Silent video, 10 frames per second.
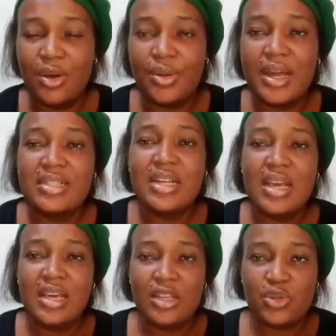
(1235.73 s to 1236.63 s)
All right,
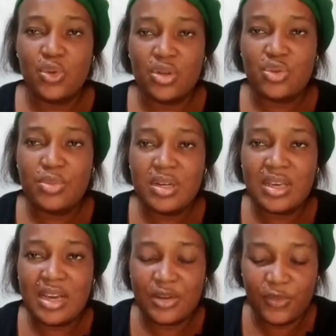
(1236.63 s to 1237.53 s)
it could also mean
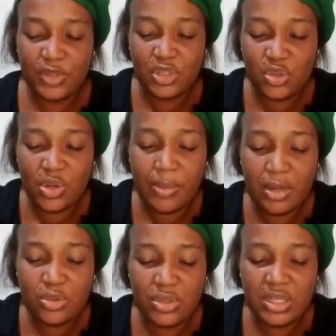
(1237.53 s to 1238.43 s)
a kind of decision you're
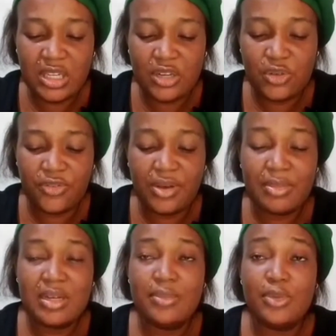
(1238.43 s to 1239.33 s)
about to take in your
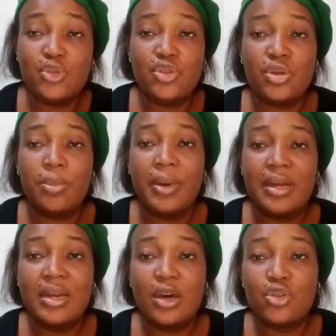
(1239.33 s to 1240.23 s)
family between your
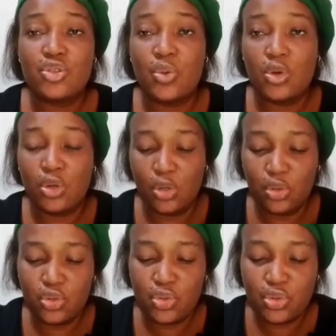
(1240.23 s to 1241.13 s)
partner or someone
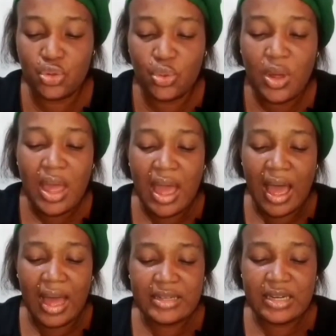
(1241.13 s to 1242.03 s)
close to you,
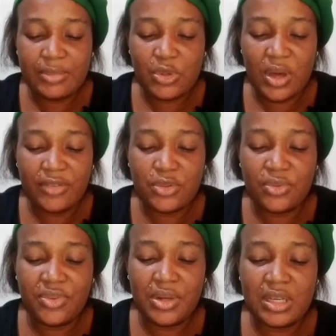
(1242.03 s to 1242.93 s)
and you have to
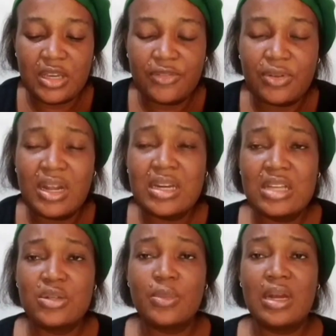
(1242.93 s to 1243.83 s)
be very careful. And
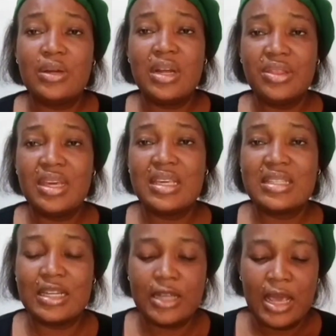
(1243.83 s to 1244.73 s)
another thing
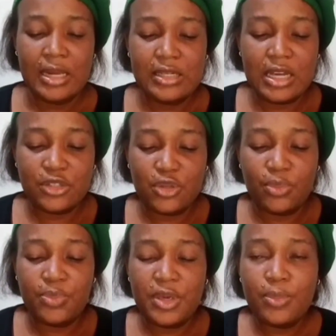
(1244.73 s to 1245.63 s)
is that there are
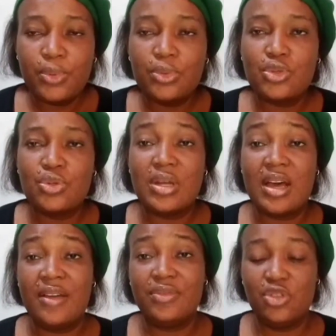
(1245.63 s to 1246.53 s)
some people too that
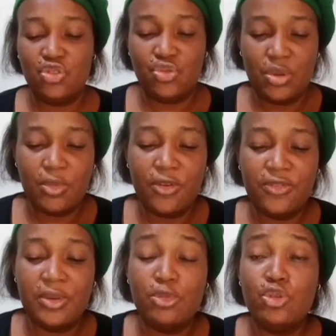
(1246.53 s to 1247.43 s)
have this dream
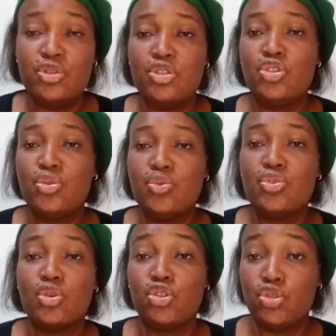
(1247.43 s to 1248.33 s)
of losing
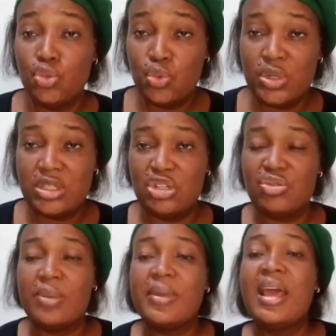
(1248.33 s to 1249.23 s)
shoes or shoe in the
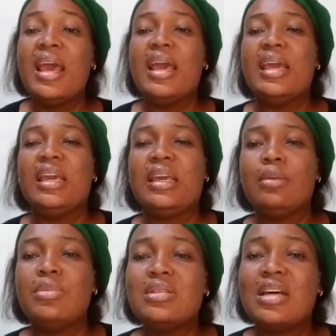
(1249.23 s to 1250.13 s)
dream.
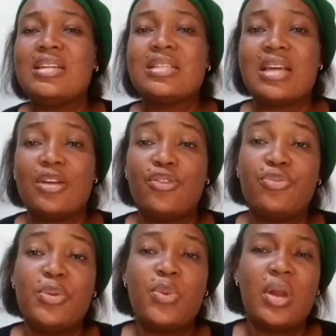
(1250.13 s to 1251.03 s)
It means that this kind
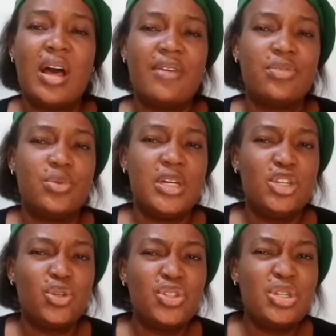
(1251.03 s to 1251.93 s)
of people have a
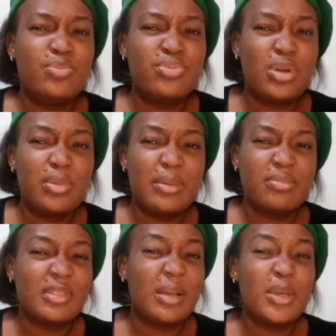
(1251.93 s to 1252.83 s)
relationship
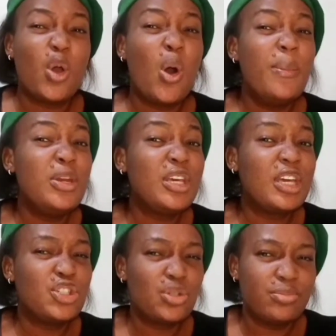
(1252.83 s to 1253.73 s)
problem, a
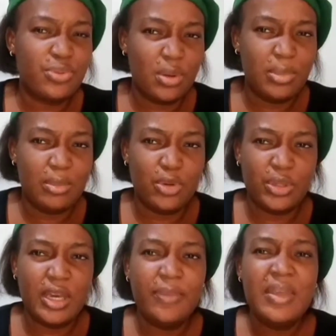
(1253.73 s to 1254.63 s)
communication problem.
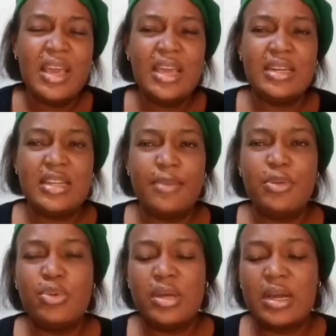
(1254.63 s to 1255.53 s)
Okay, there are
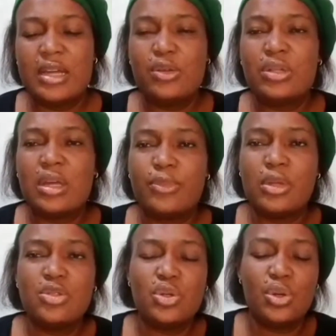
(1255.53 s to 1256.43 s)
people that cannot
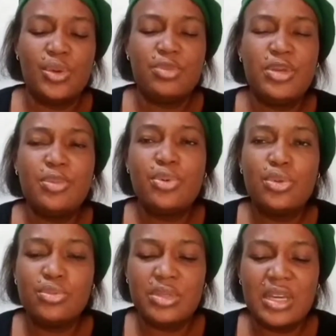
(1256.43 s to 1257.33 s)
tolerate
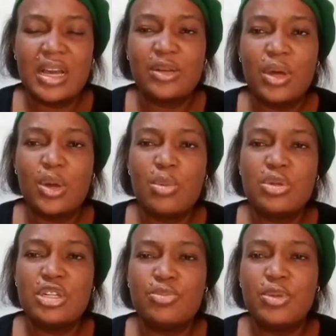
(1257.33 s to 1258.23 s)
people, they cannot
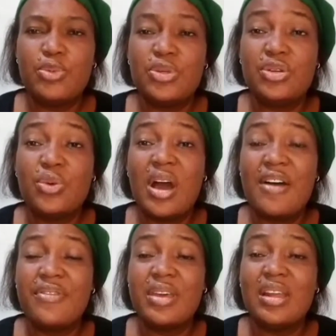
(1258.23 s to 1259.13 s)
accommodate people, they don't
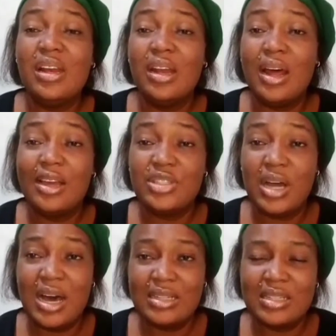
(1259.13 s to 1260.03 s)
have a large
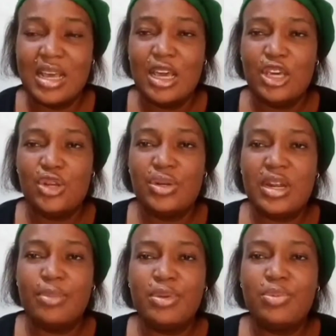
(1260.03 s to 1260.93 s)
heart.
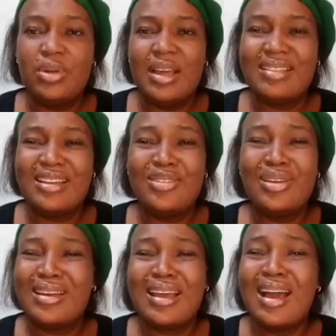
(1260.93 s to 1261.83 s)
There are people like that,
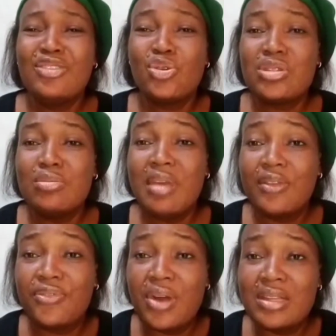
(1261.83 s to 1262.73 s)
they can't just
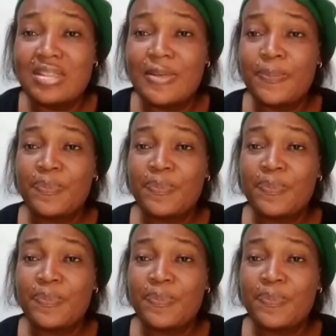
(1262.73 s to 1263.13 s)
make friends.